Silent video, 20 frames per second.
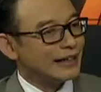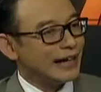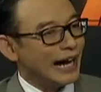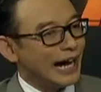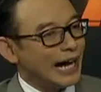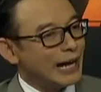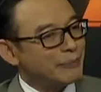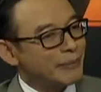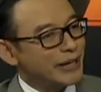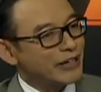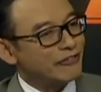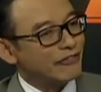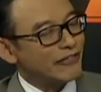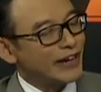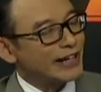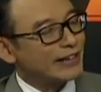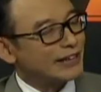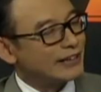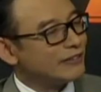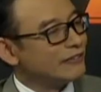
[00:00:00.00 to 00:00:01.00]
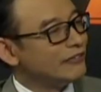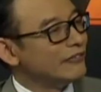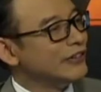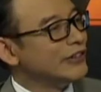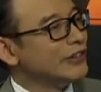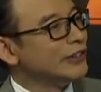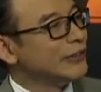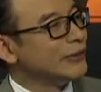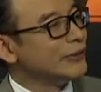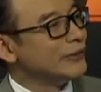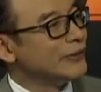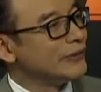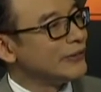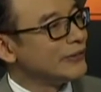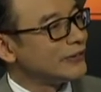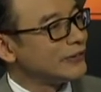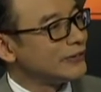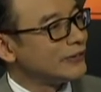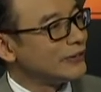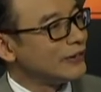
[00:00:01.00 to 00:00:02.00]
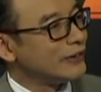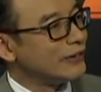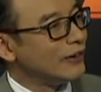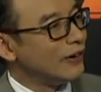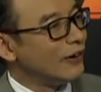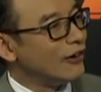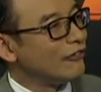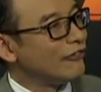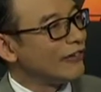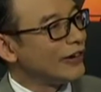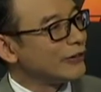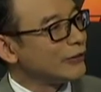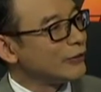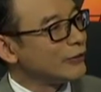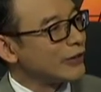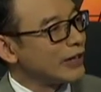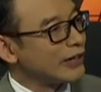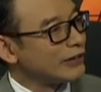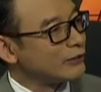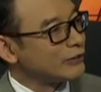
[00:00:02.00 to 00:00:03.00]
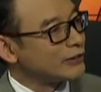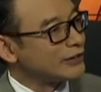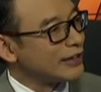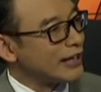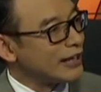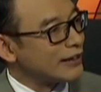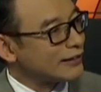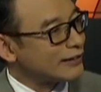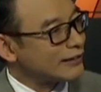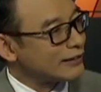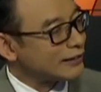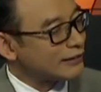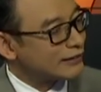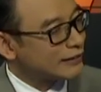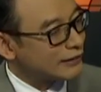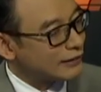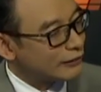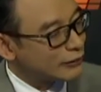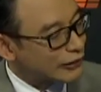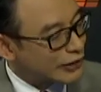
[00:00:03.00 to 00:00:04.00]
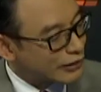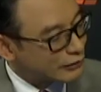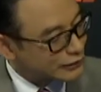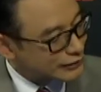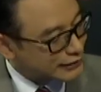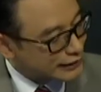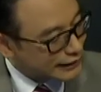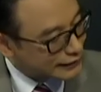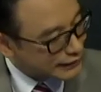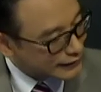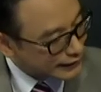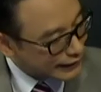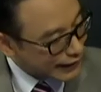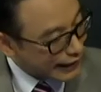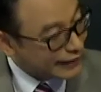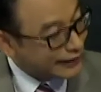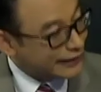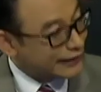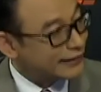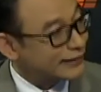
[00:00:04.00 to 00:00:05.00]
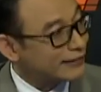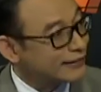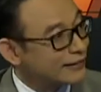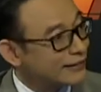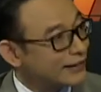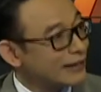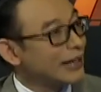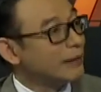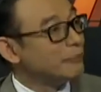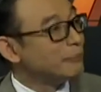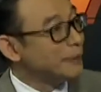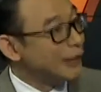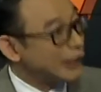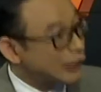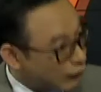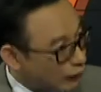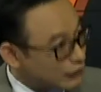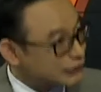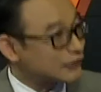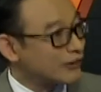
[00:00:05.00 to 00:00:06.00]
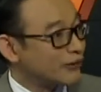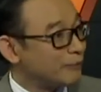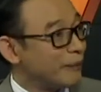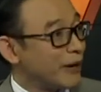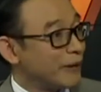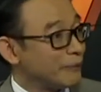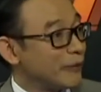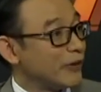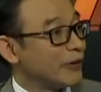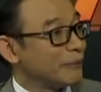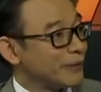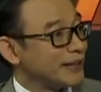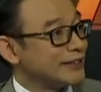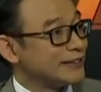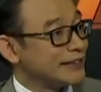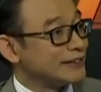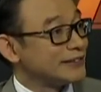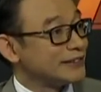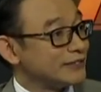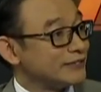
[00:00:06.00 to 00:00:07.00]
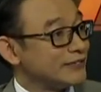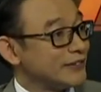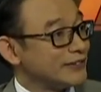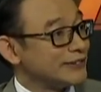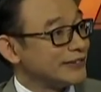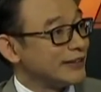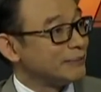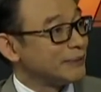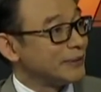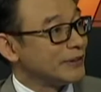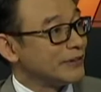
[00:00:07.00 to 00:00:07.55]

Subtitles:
I might find a video of an orangutan dying because of palm oil plantation, for example.